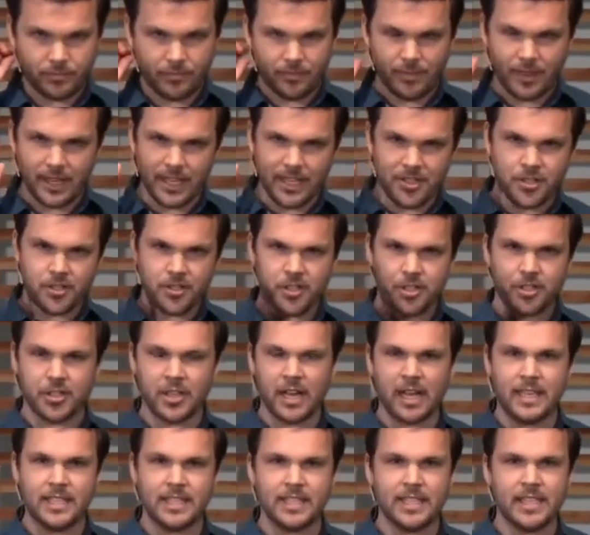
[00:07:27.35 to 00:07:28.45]
isn't just an
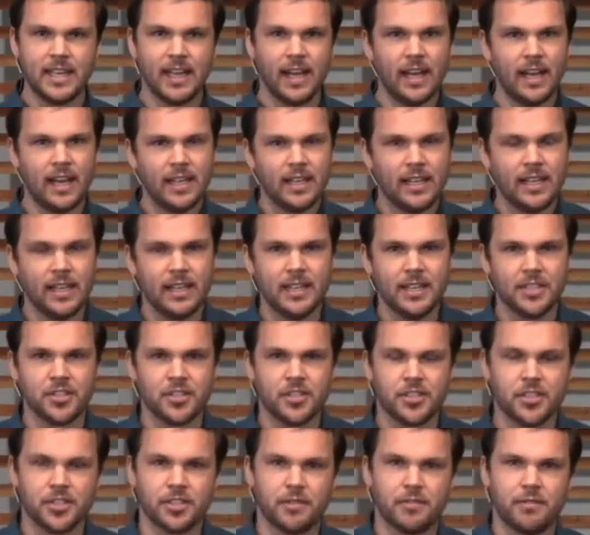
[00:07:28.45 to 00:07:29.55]
idea, it isn't
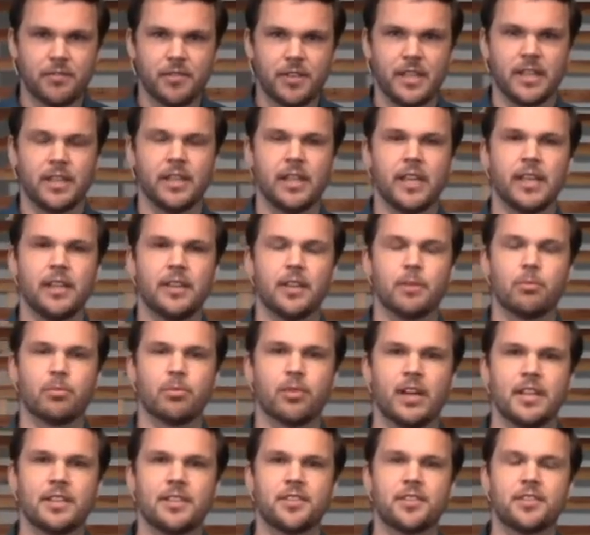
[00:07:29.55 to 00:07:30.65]
just a feeling. The
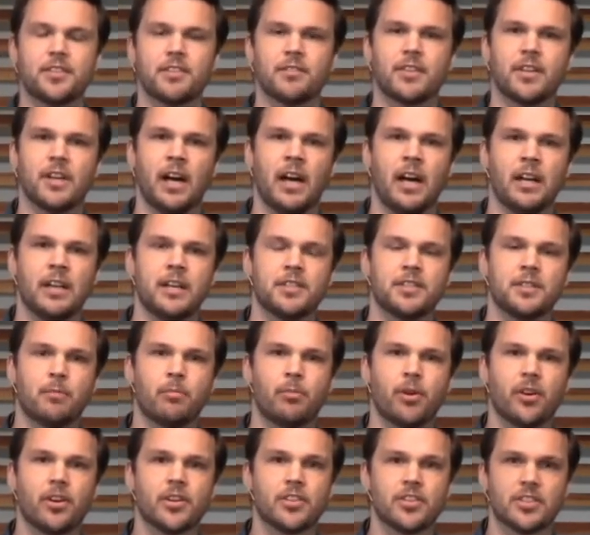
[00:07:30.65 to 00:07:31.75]
presence of God is a
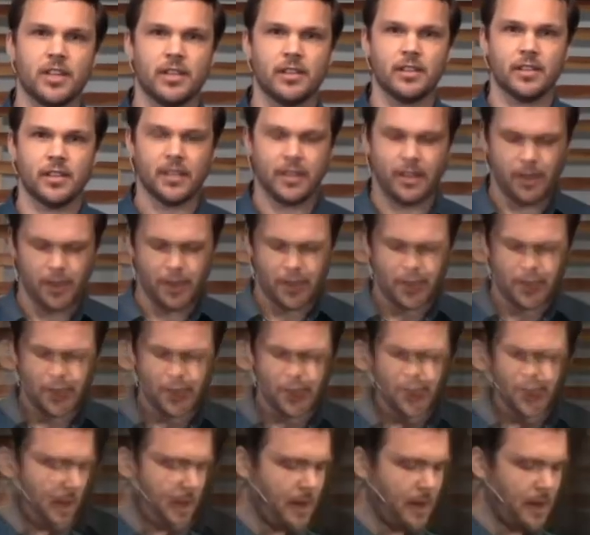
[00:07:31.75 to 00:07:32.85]
person.
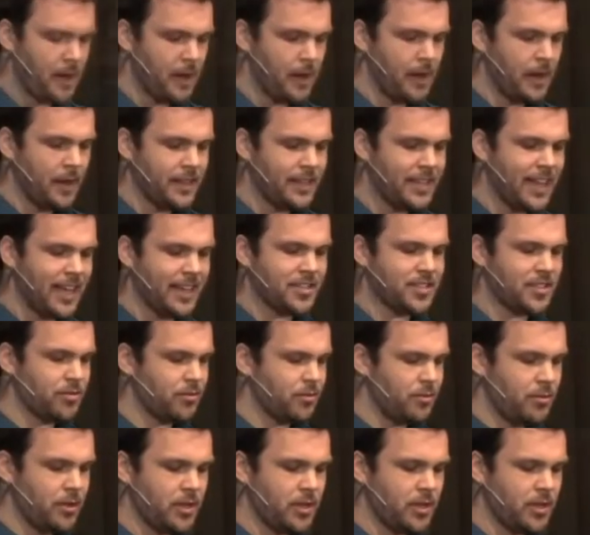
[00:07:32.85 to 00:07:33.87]
Yes, we know